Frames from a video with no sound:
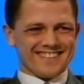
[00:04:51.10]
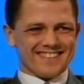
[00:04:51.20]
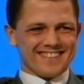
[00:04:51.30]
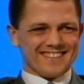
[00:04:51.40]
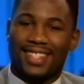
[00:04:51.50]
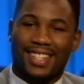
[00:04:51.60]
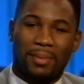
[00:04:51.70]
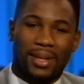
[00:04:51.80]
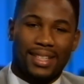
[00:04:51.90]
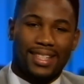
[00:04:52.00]
fallacy,
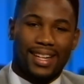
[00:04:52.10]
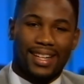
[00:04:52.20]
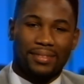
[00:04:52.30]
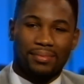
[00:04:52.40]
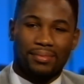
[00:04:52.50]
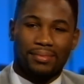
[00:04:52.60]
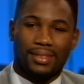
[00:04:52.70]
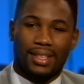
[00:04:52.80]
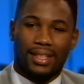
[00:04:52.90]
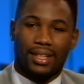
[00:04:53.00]
but uh,
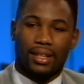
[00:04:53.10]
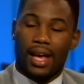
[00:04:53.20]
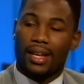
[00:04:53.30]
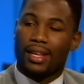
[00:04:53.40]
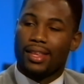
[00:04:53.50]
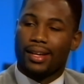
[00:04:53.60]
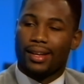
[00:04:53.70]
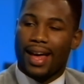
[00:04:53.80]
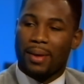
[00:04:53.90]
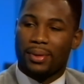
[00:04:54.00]
you know, anything
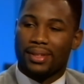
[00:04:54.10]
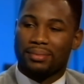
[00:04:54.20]
can happen.